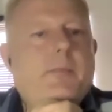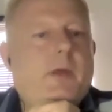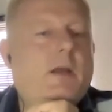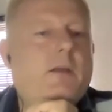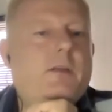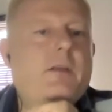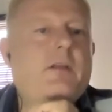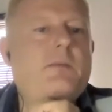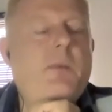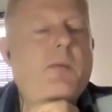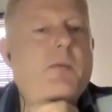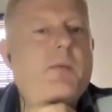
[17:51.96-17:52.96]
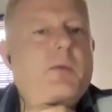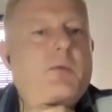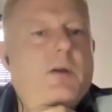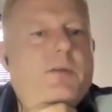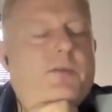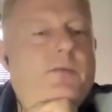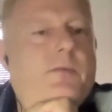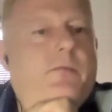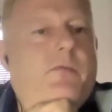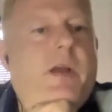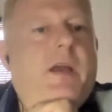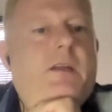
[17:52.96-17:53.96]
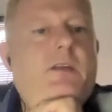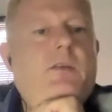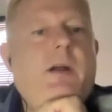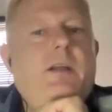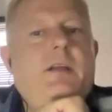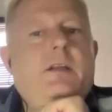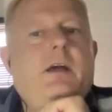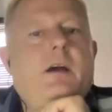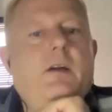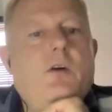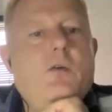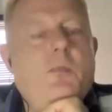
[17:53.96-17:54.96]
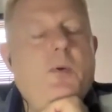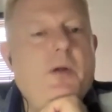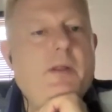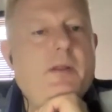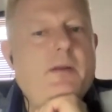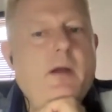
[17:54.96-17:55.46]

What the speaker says: And I think it's probably worth reiterating that whole point